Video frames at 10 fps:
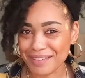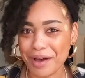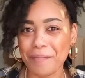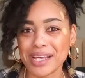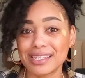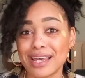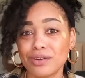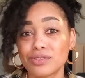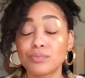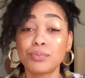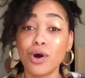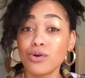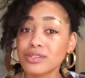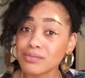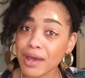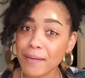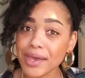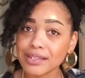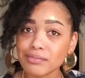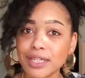about my cycles post
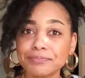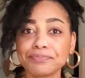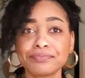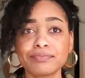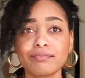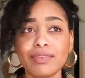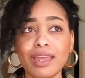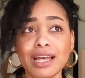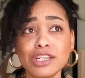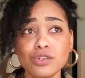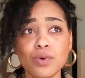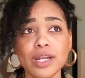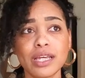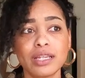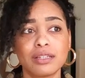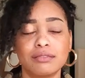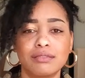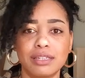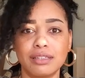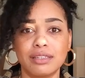myomectomy, I just want to
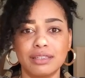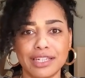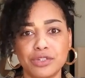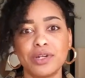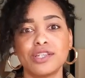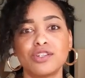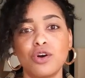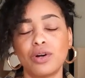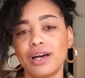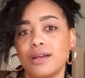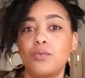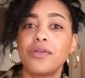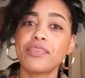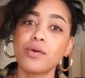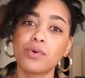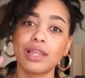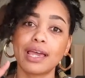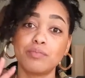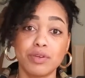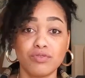let you guys know kind of what they were
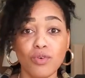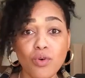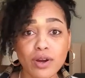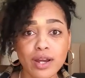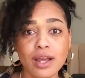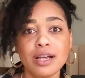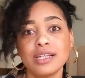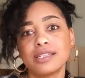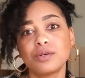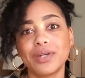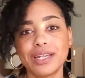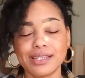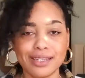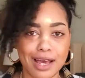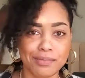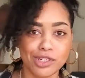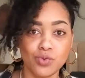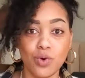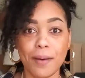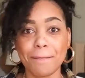like before so we can establish
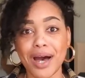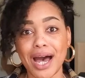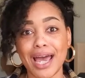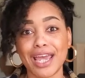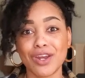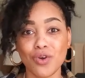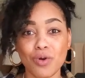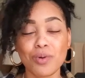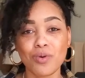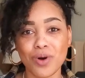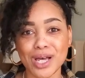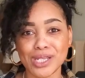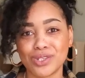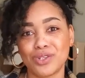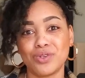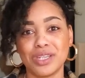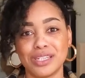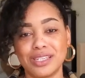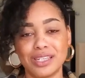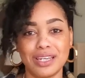what my normal was so you can
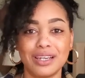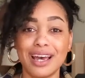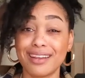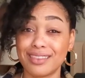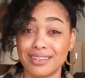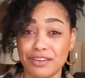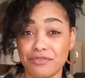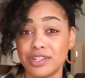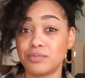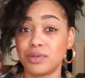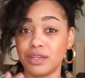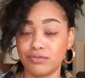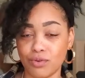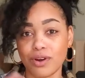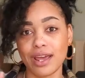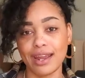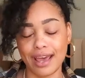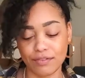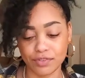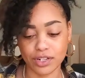see kind of the difference before and
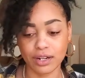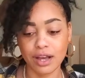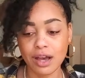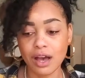after.